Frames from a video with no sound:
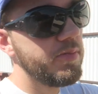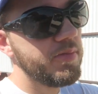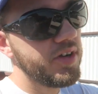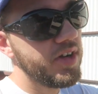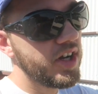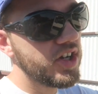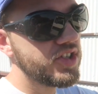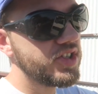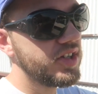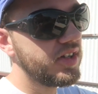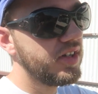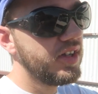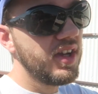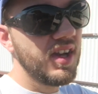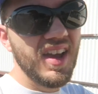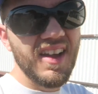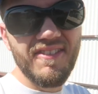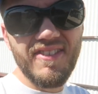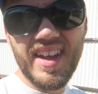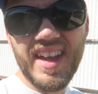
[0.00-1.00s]
reproduction
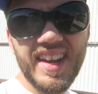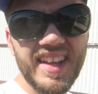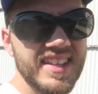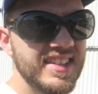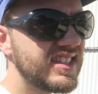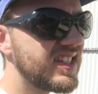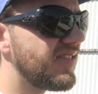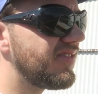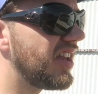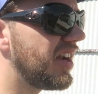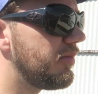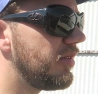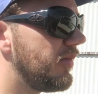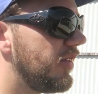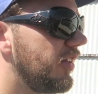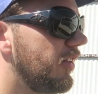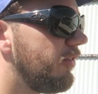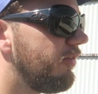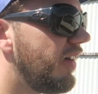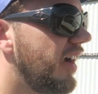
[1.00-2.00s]
Vanagon stuff that I've been
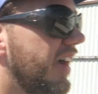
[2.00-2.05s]
able to